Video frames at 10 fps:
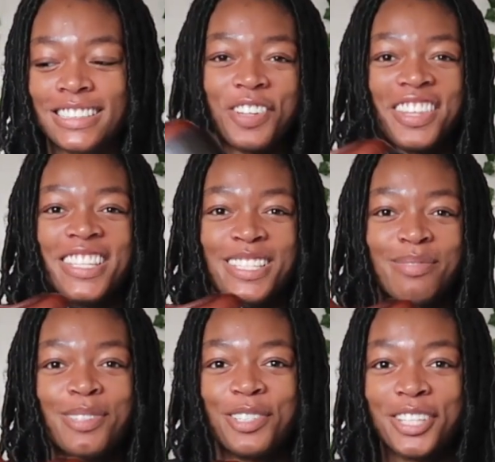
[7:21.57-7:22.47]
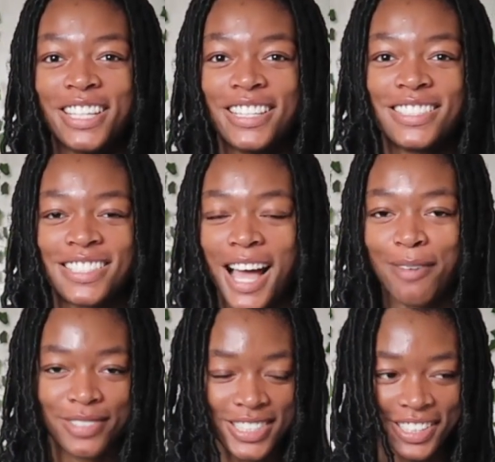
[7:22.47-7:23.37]
for these beauties.
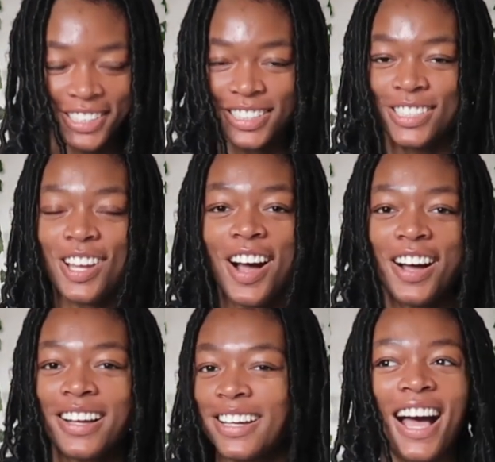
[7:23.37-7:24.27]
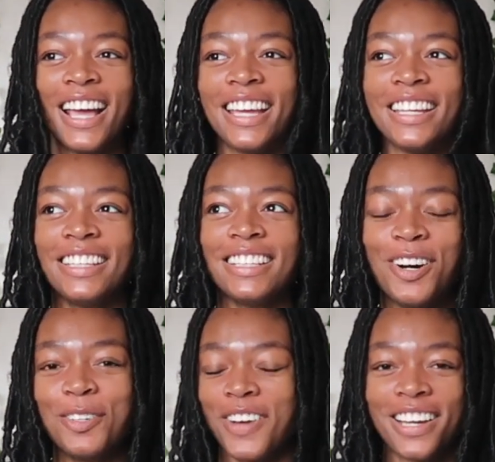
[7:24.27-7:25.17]
I'm still in shock. I,
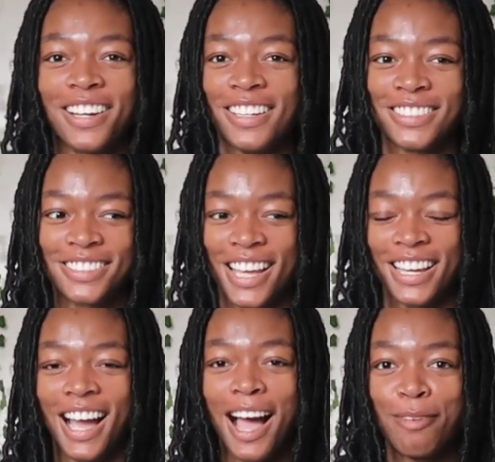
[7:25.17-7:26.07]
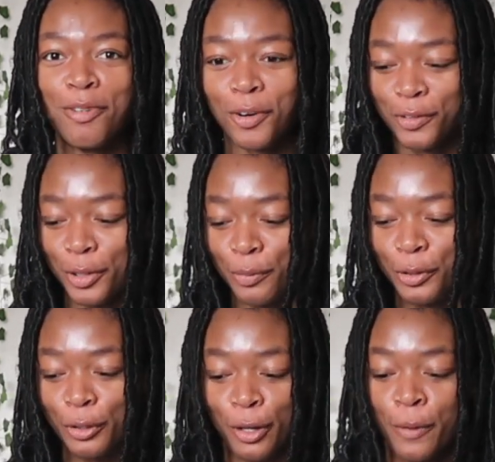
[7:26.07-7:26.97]
oh my gosh, like I'm over the
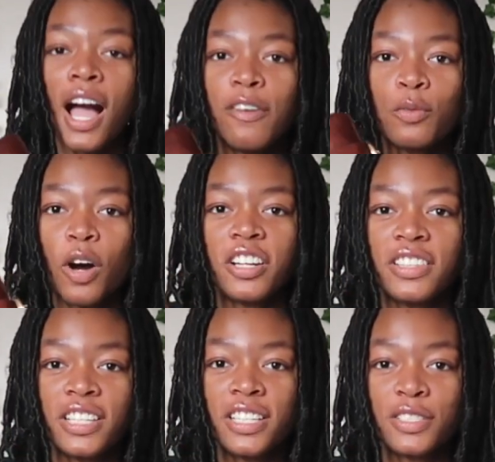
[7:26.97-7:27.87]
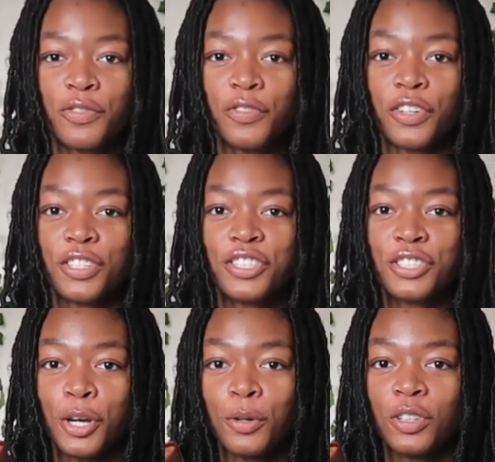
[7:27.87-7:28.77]
moon. I've wanted these for
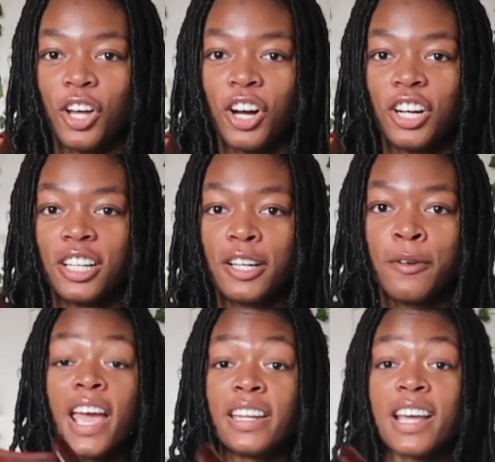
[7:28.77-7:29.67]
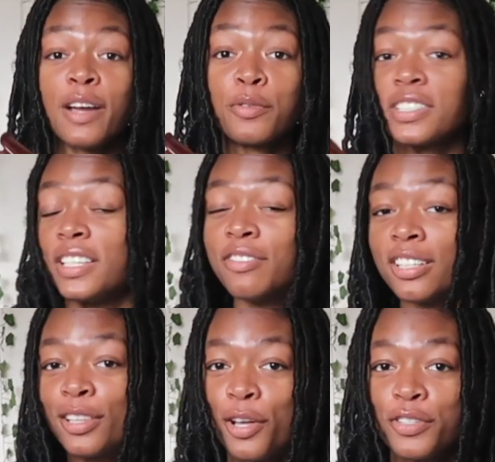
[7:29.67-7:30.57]
so long and I was
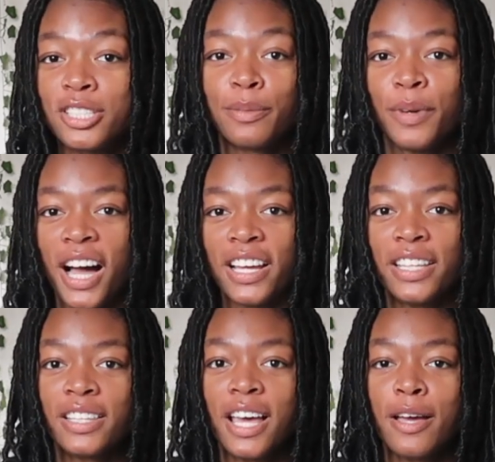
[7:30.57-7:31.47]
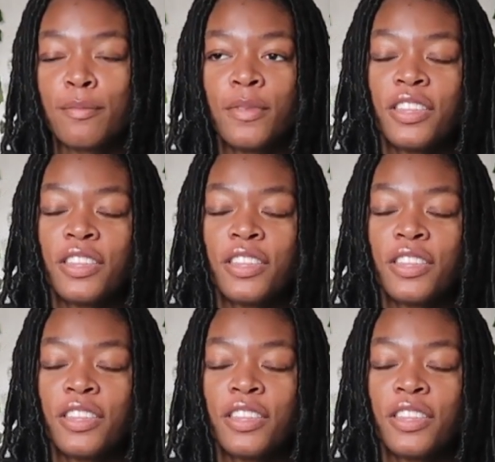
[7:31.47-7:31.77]
even close to buying them.